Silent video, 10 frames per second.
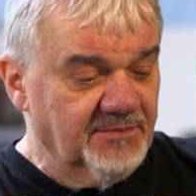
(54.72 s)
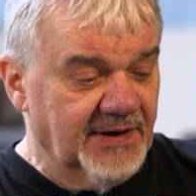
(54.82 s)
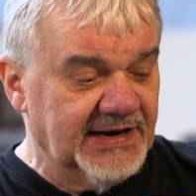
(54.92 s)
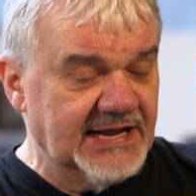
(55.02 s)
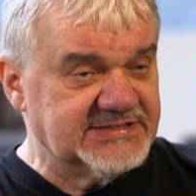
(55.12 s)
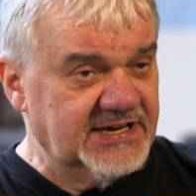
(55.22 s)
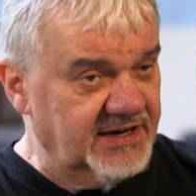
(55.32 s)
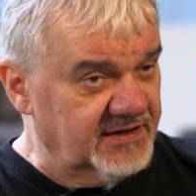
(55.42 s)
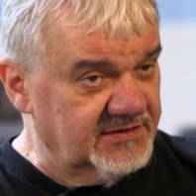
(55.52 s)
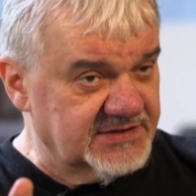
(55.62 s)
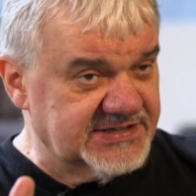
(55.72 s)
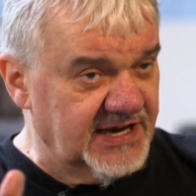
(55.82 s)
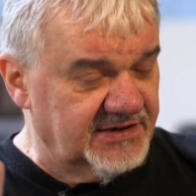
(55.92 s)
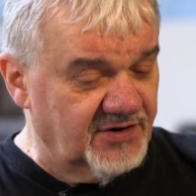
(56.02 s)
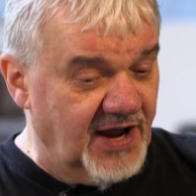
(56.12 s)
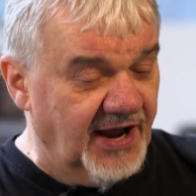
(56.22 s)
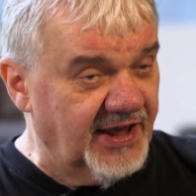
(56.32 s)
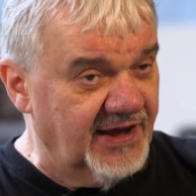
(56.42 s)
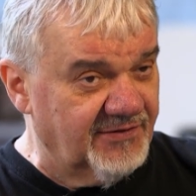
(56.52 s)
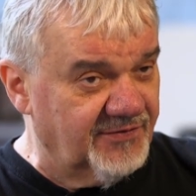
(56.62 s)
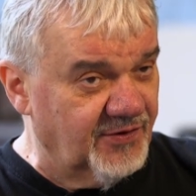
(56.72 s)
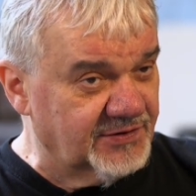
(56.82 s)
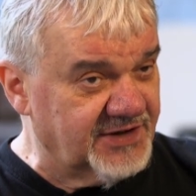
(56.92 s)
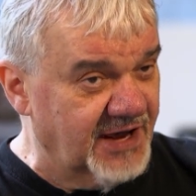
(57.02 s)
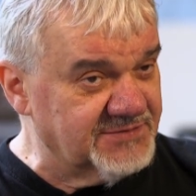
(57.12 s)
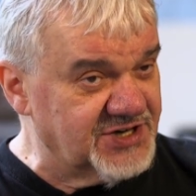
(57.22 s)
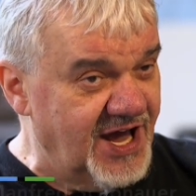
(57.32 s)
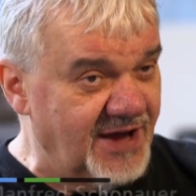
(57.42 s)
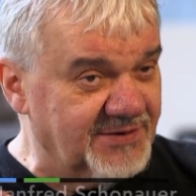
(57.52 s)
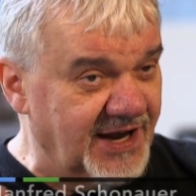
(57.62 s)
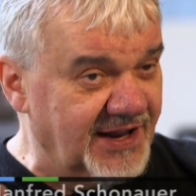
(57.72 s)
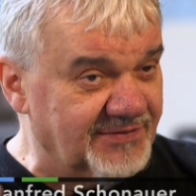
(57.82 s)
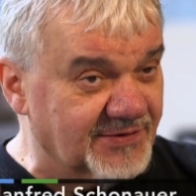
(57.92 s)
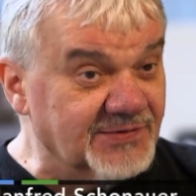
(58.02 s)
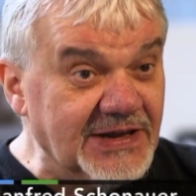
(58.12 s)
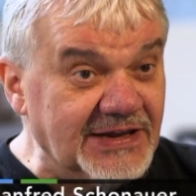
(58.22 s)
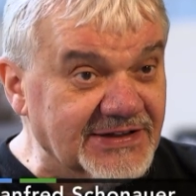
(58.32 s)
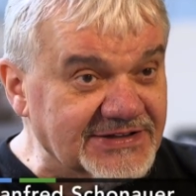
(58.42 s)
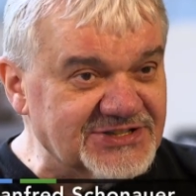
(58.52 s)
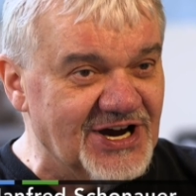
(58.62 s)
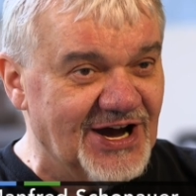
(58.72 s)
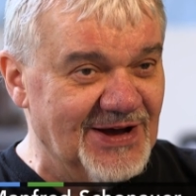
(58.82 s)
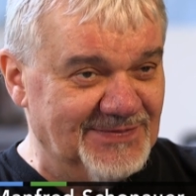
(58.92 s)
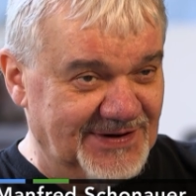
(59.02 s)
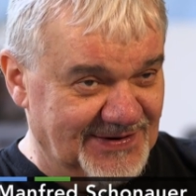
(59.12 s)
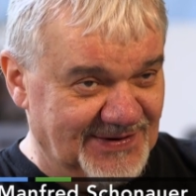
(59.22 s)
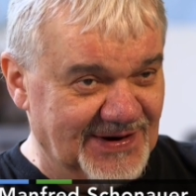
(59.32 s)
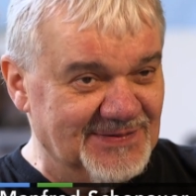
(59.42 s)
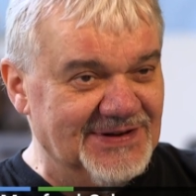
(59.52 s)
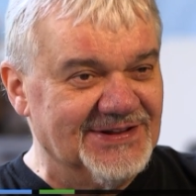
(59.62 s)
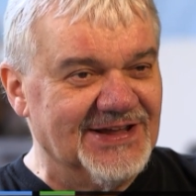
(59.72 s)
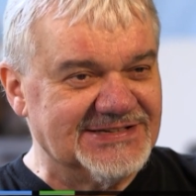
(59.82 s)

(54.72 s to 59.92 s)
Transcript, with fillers: my dad say, said, you gotta have a full-time job, you gotta have a real job, you know what I mean?